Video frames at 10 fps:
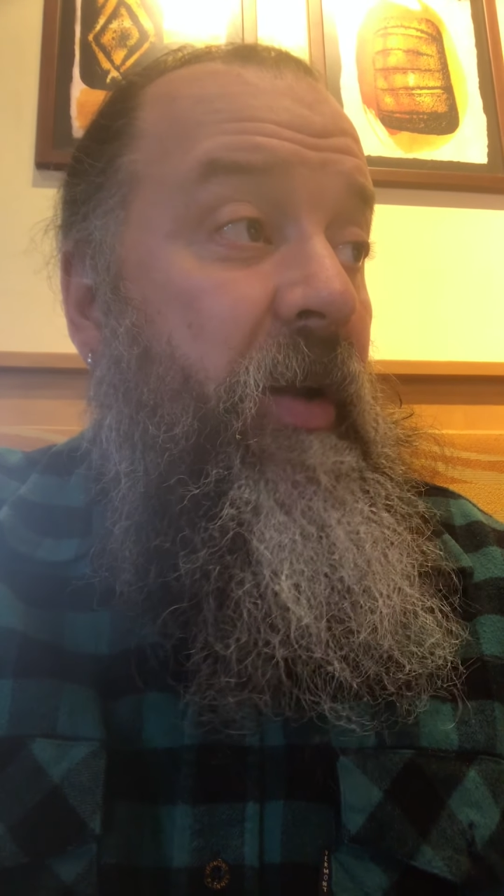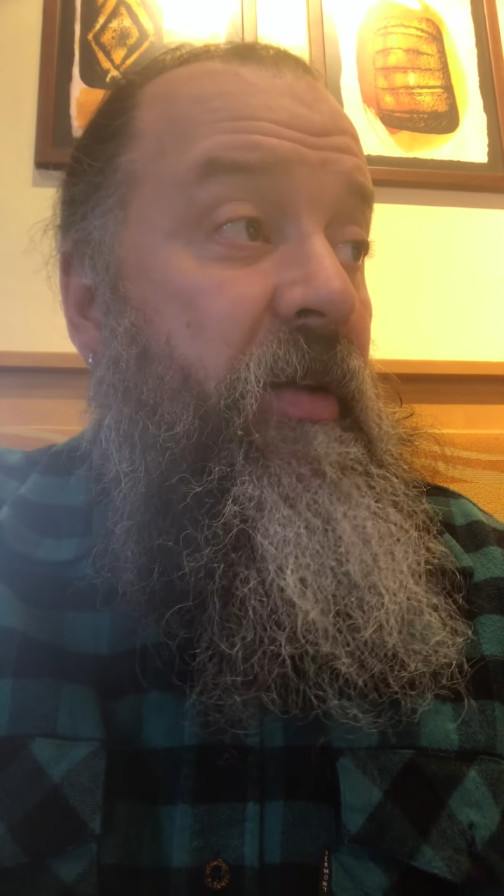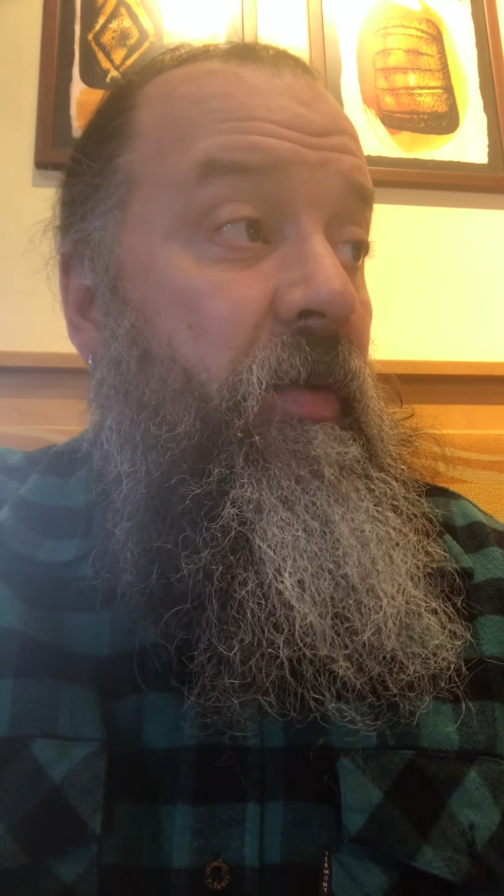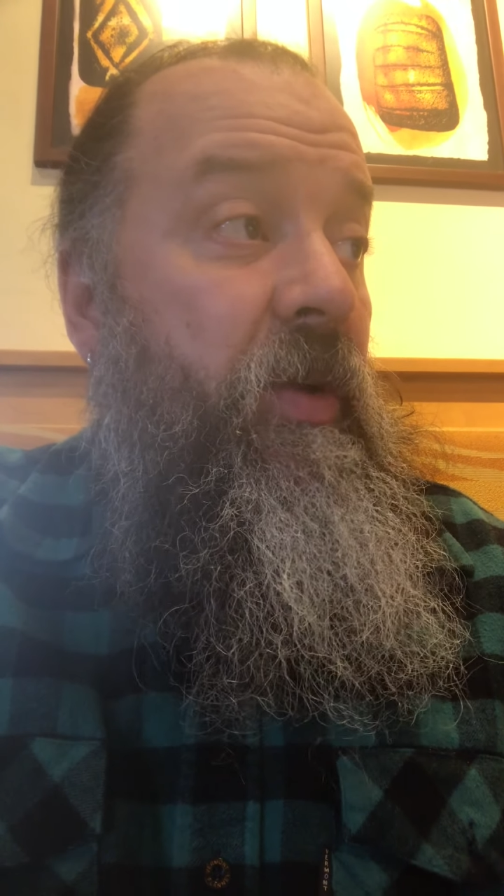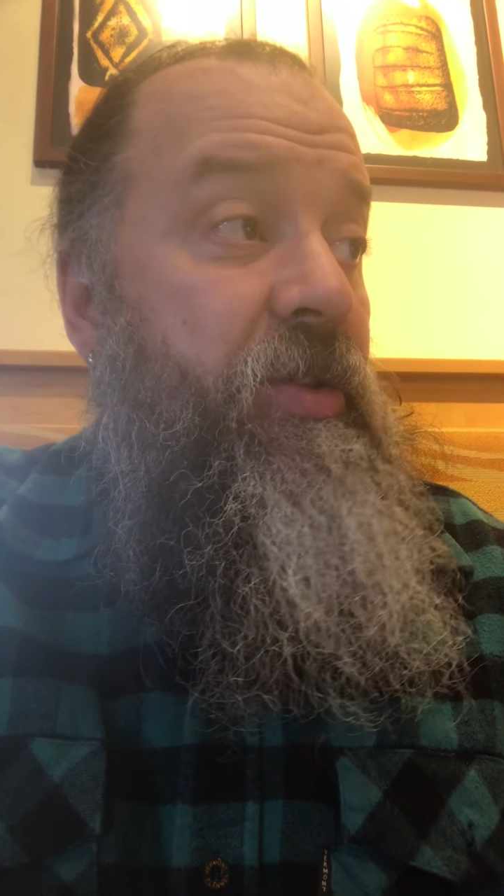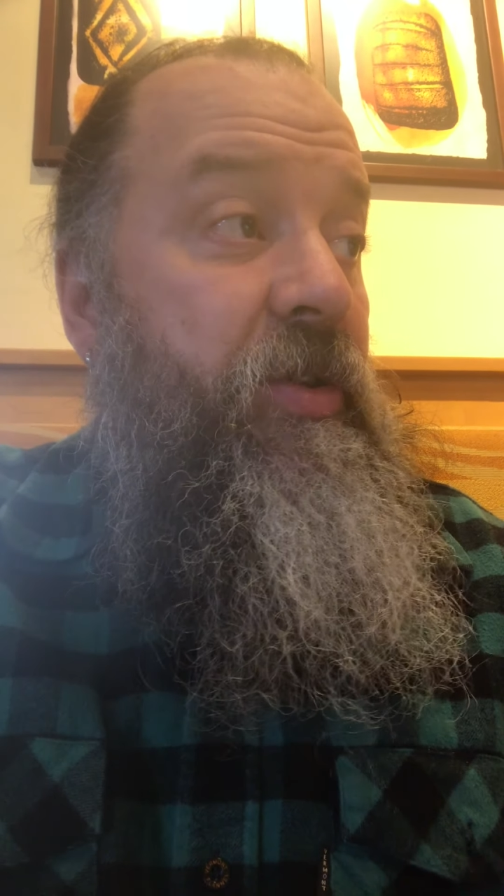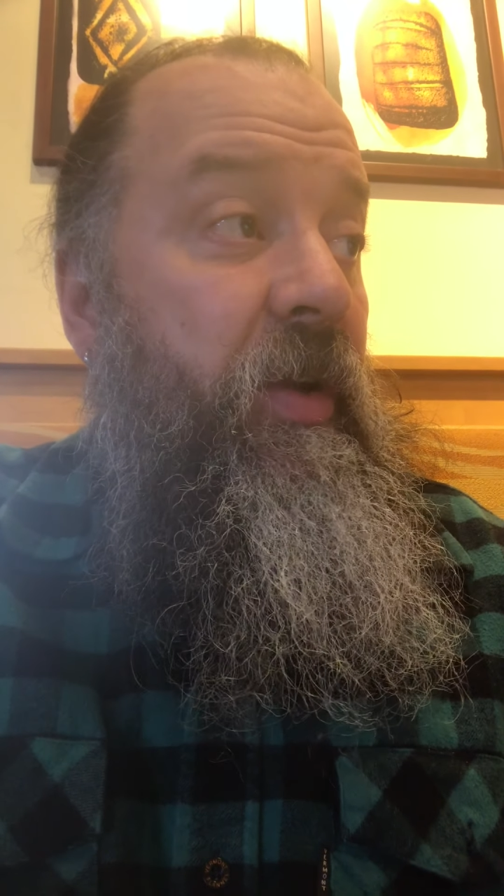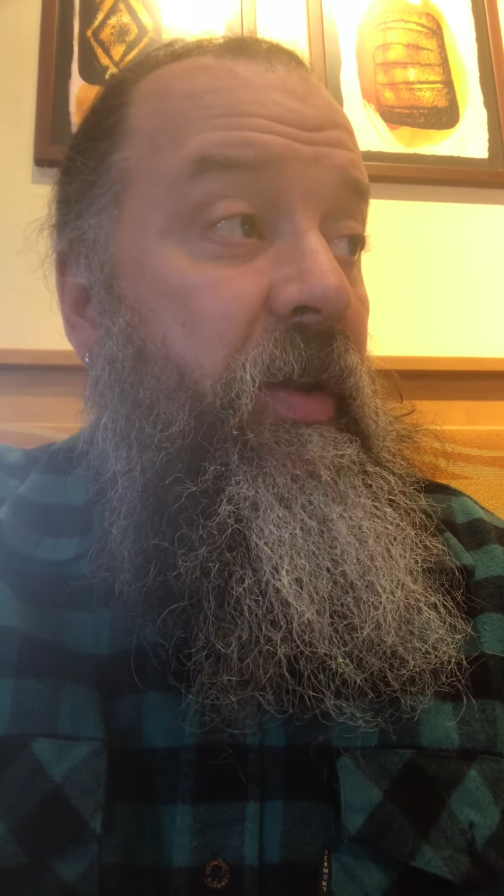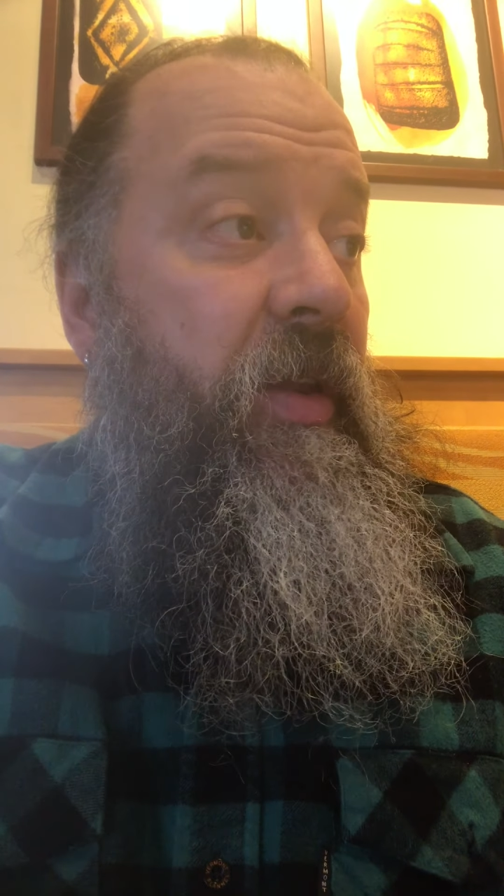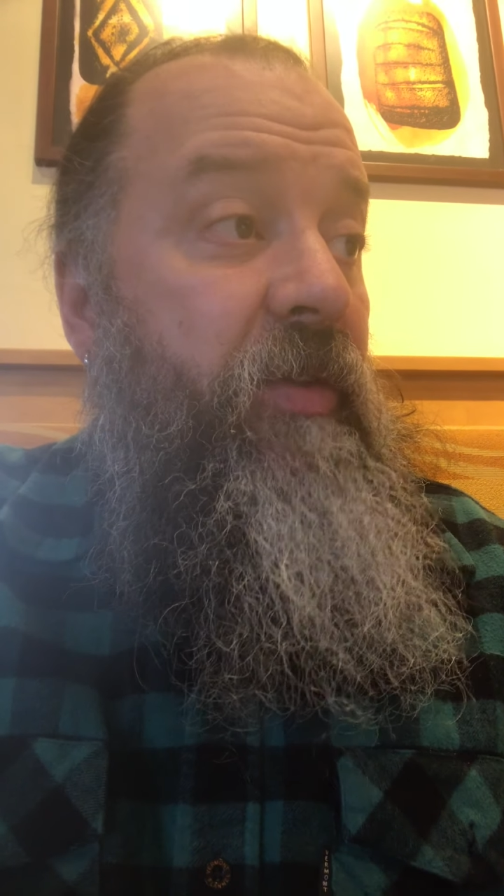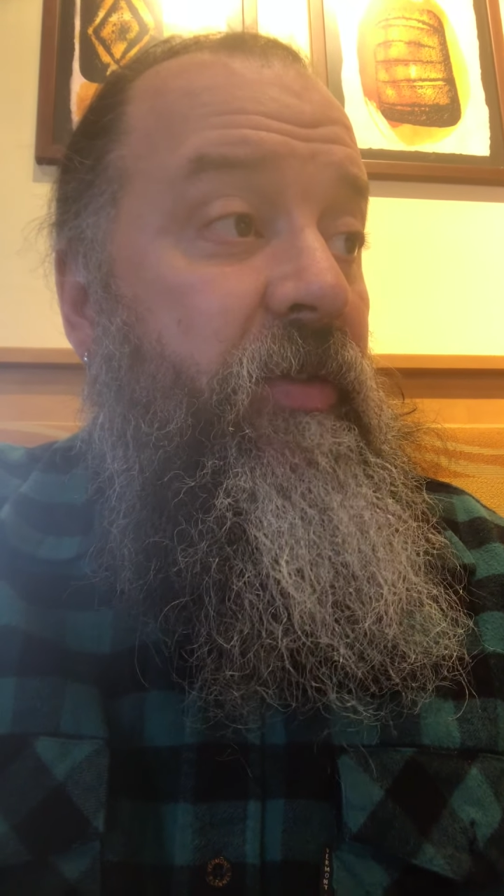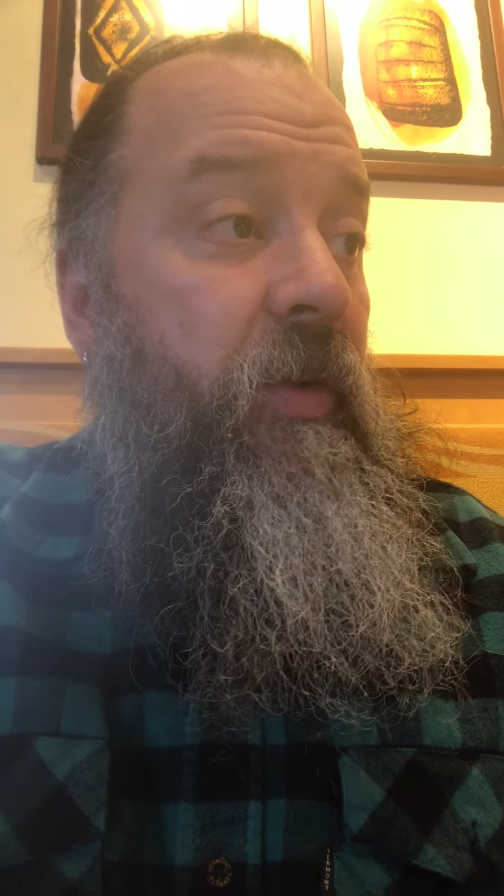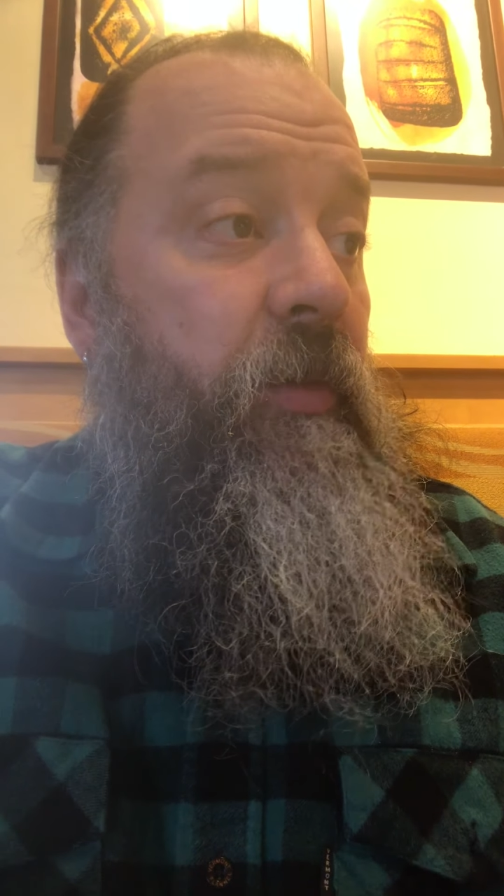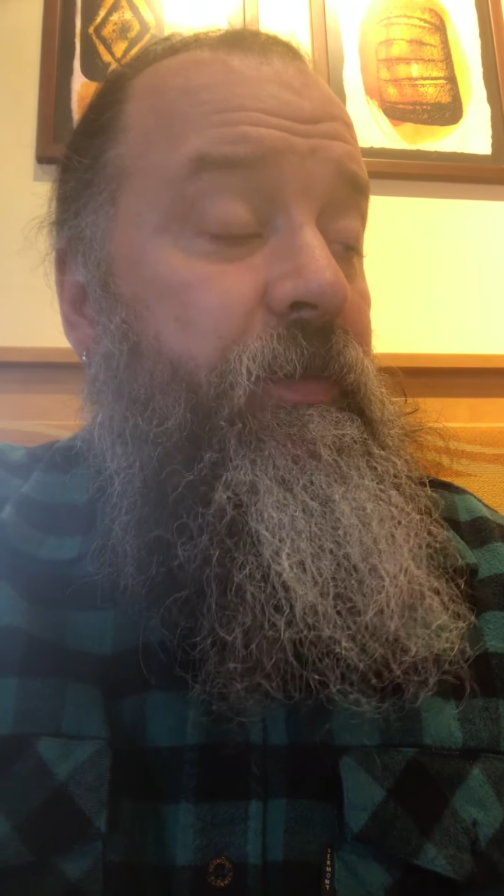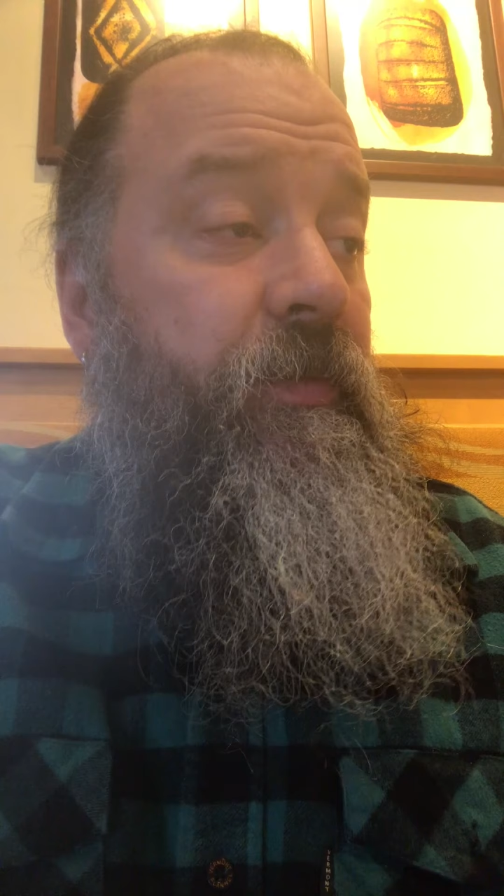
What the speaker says: I did want to show you this. So